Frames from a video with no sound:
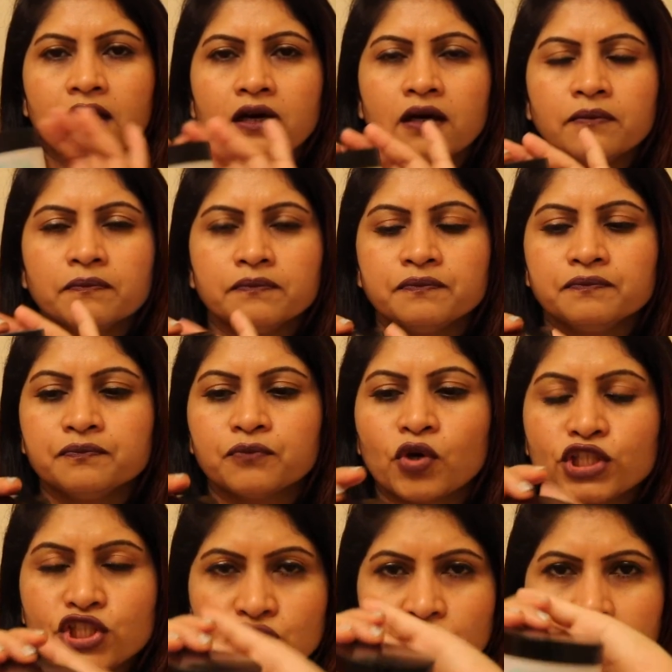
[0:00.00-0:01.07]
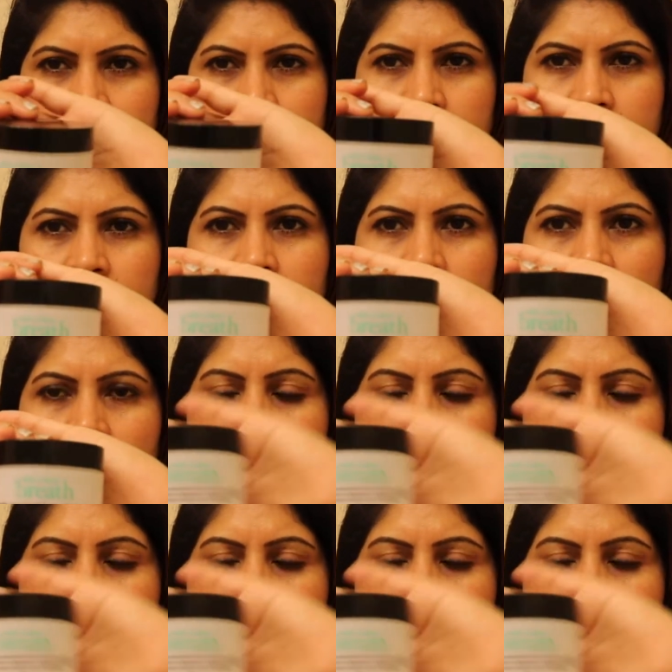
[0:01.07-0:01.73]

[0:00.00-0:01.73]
um, moisturizer